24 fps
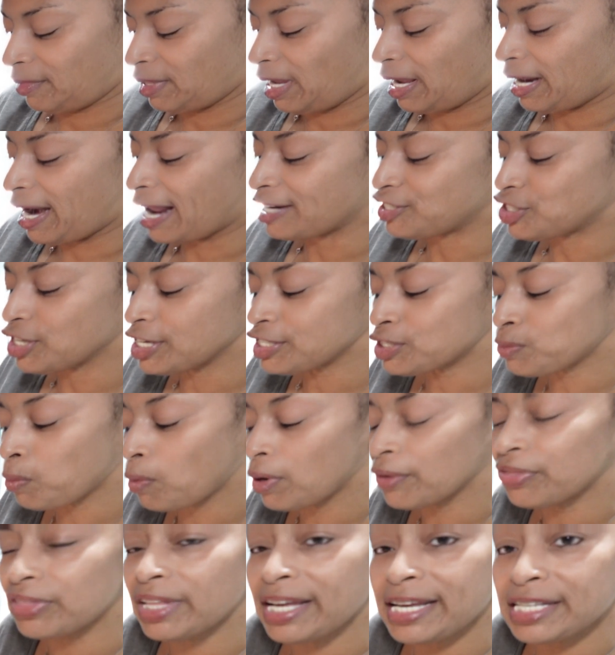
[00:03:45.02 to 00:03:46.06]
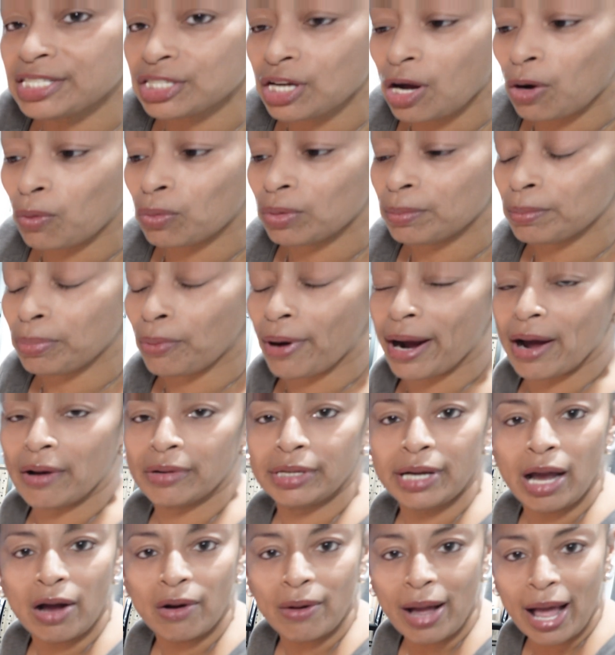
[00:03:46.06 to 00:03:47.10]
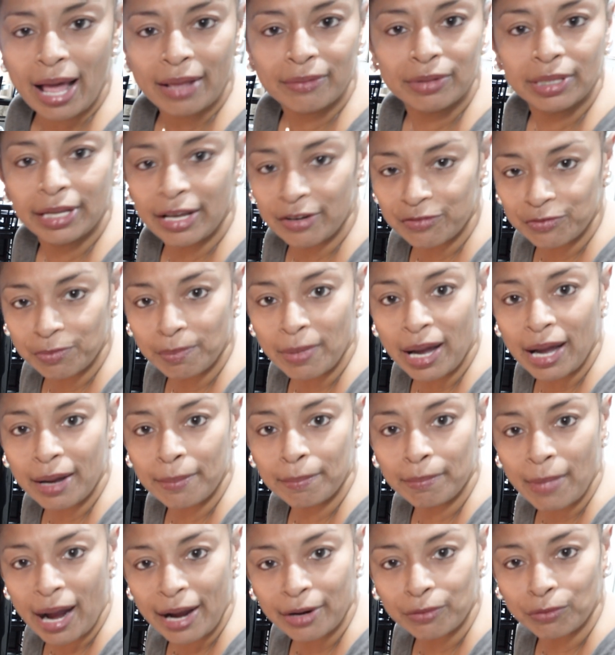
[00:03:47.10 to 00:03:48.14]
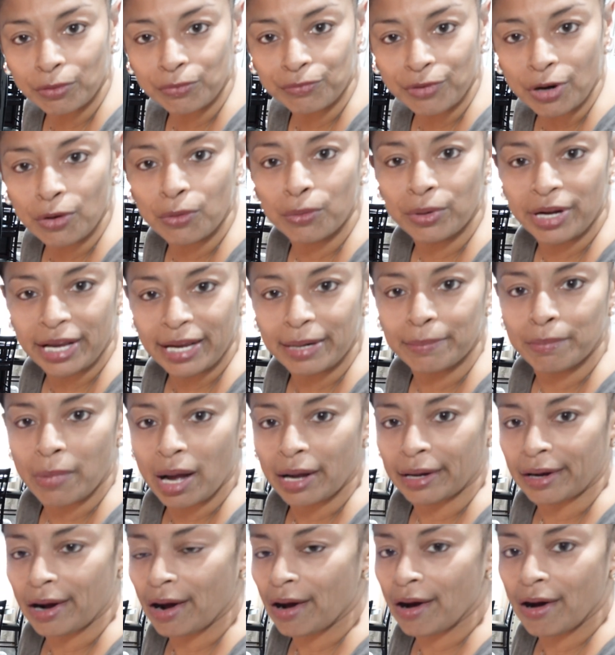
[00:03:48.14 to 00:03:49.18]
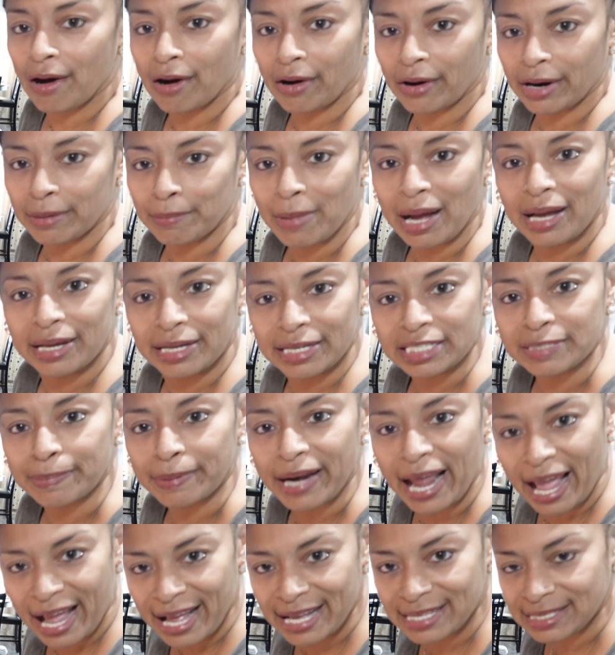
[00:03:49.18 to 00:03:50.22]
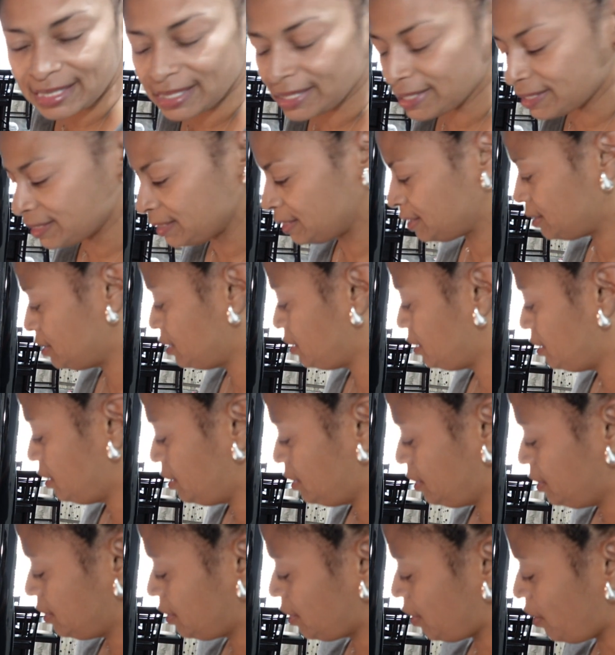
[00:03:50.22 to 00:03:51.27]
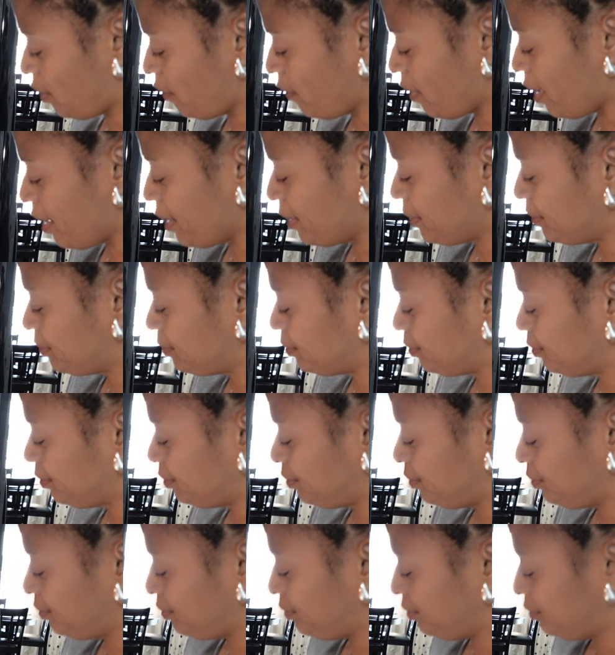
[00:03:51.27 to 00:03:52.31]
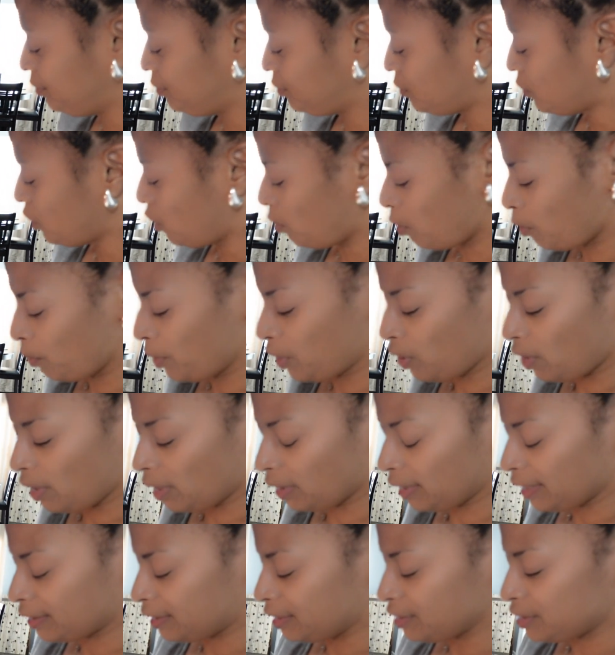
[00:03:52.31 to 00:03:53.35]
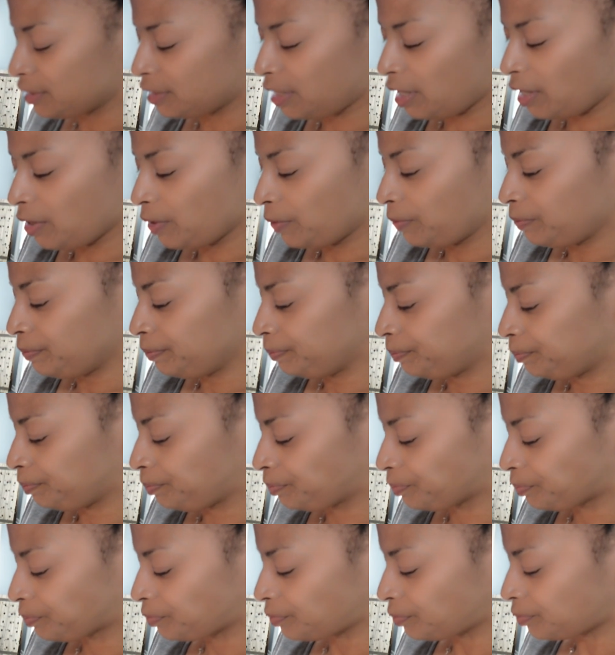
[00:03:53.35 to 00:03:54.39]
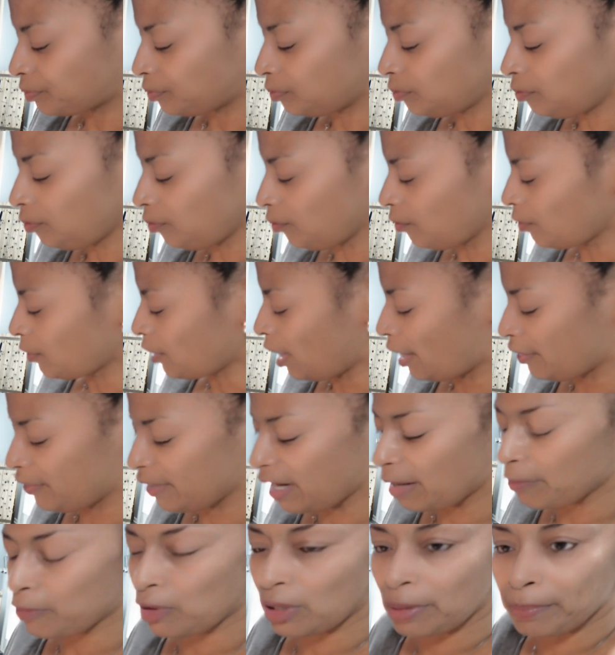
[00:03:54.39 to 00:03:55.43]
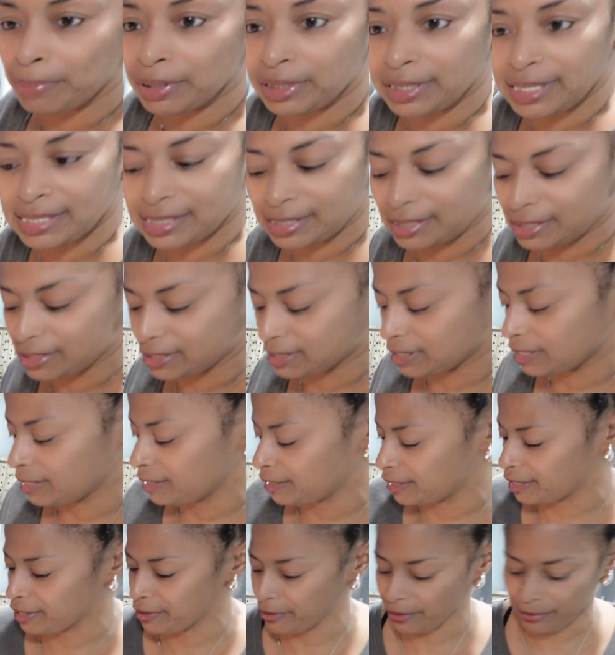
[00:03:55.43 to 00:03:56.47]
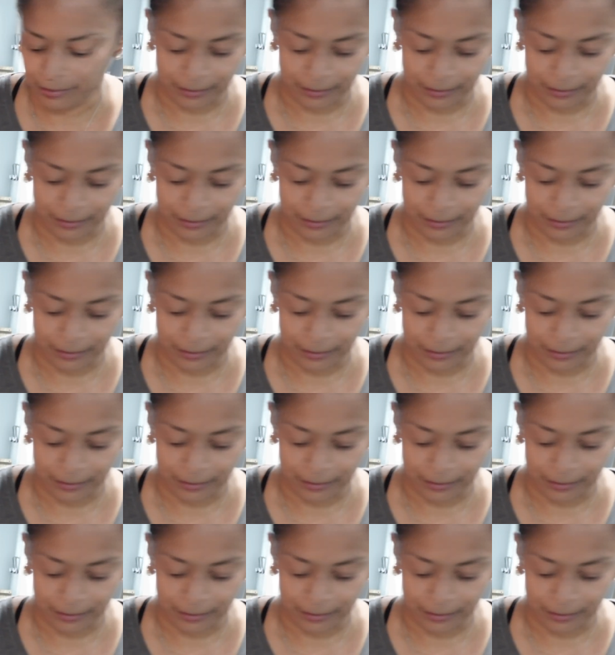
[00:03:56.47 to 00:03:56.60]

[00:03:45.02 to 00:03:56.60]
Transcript: And I just want these golden brown. Y'all, I left my microphone in my car and my husband has it. All right, well, we're gonna let this go. And then I'm gonna put this in the sink here.